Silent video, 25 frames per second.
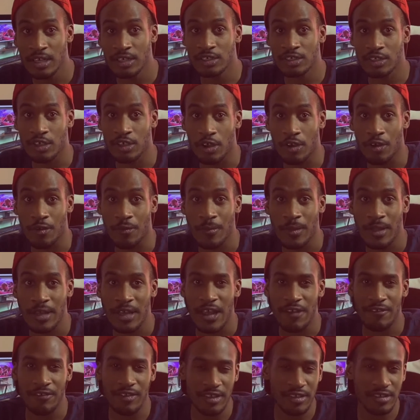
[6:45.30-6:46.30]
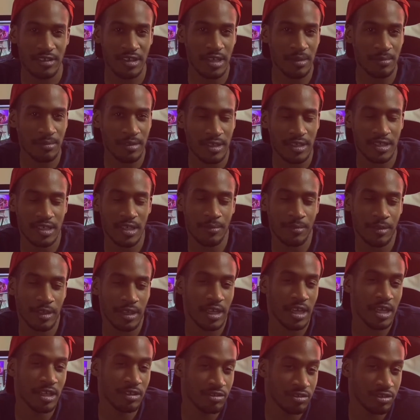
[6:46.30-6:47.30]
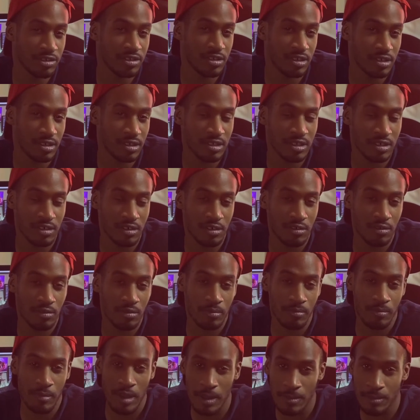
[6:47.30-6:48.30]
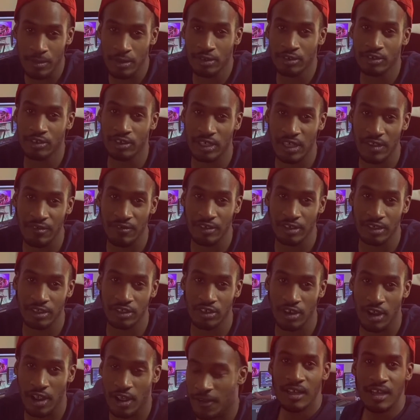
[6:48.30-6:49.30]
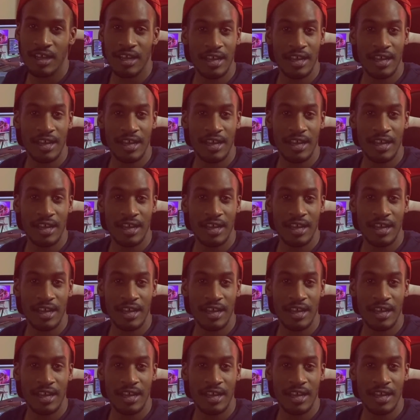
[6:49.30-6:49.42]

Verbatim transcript: So, if this seems like something interesting to you, maybe you should give it a try.